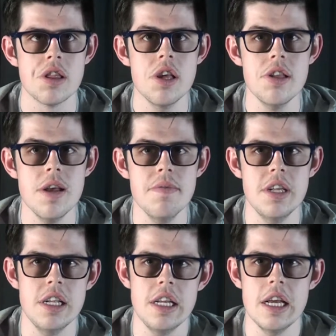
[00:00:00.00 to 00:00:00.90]
This
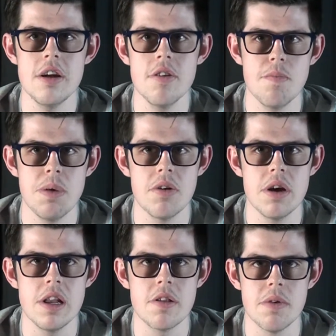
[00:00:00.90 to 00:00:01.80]
17-year
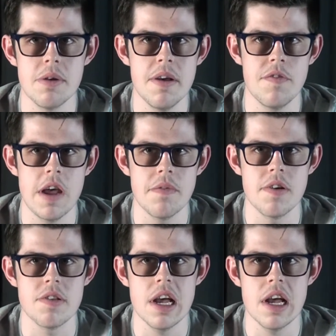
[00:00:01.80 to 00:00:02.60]
period is one of my favorites,